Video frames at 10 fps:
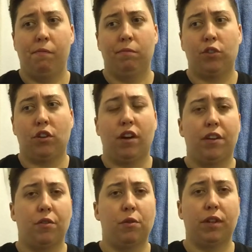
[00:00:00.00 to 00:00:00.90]
So I
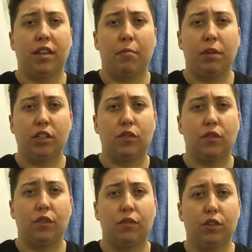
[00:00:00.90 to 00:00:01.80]
don't know what that means for
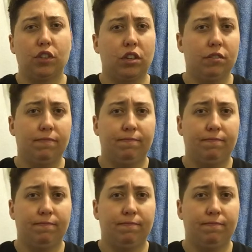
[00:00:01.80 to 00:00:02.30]
the future.